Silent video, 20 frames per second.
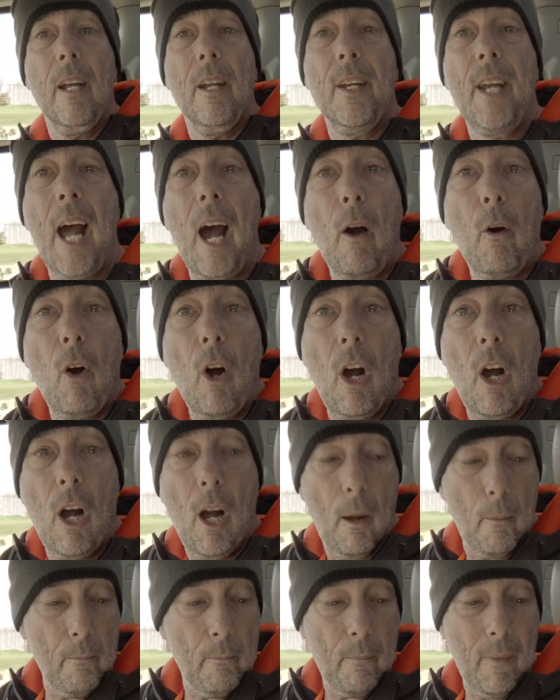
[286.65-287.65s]
Now,
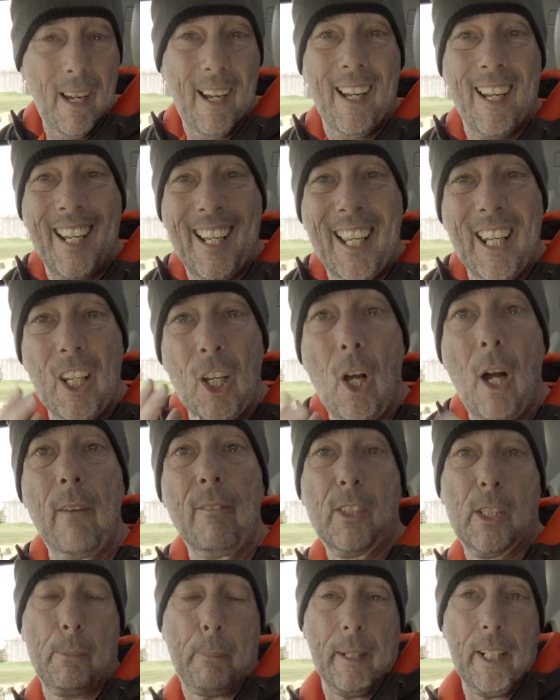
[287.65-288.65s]
a lot
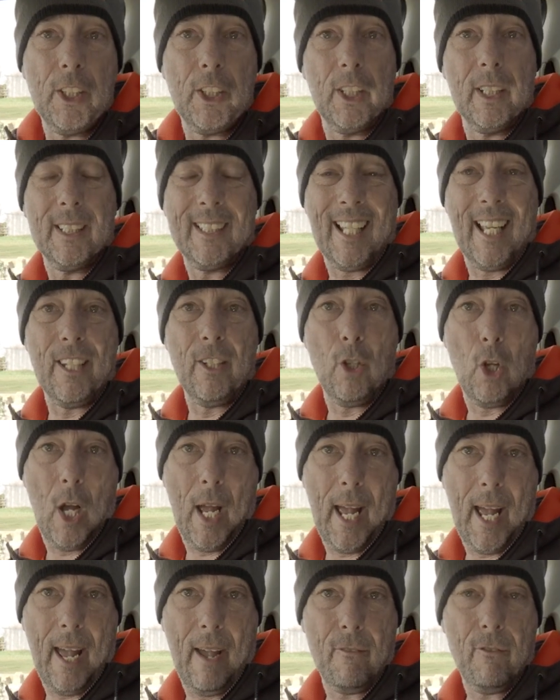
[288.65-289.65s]
of species that you
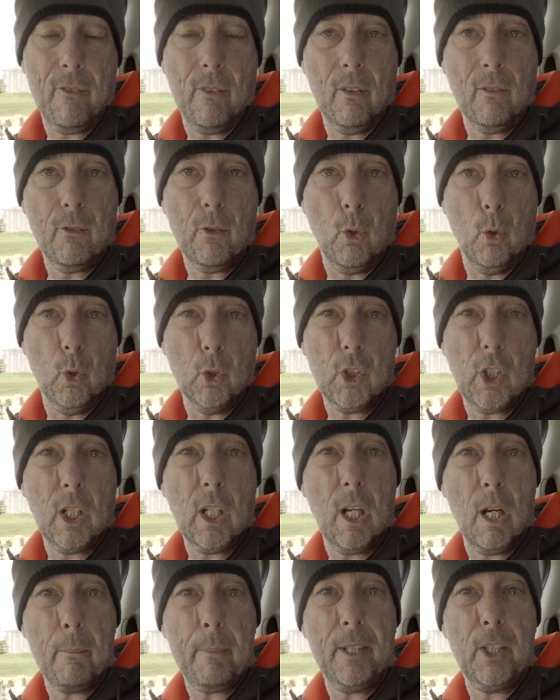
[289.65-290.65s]
have, of course, are
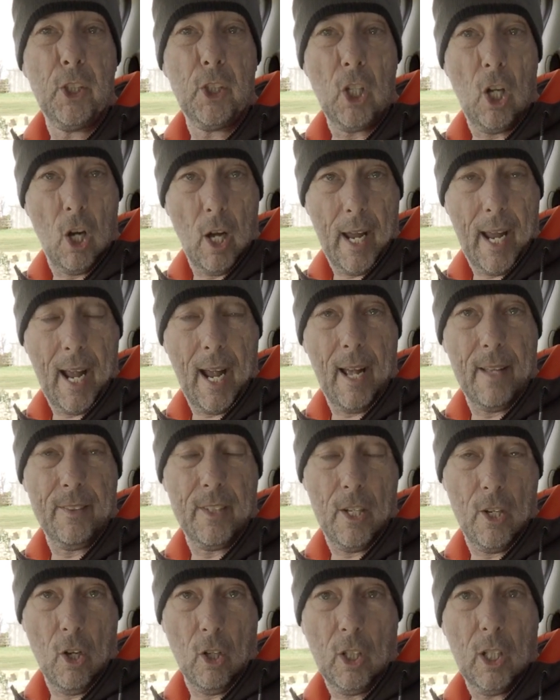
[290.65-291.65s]
gonna be shy and
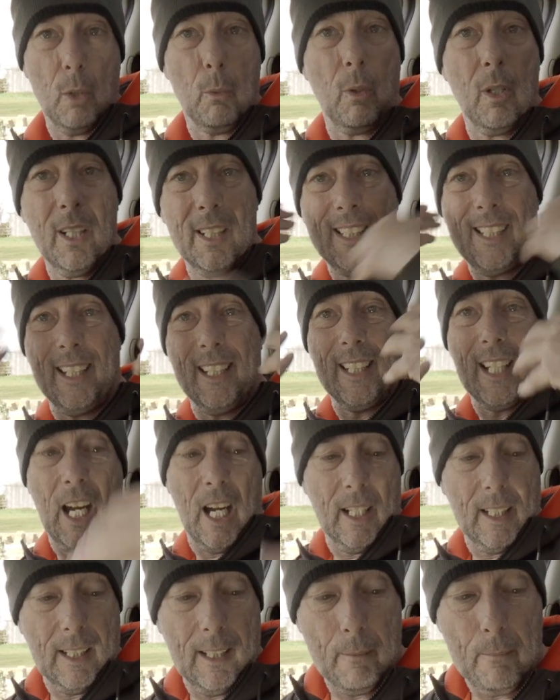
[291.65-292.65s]
they're not gonna wanna see the
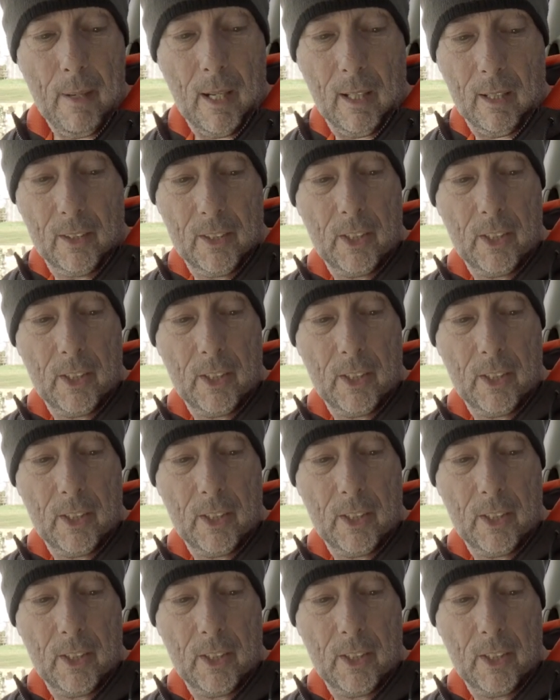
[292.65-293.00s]
ugly mug.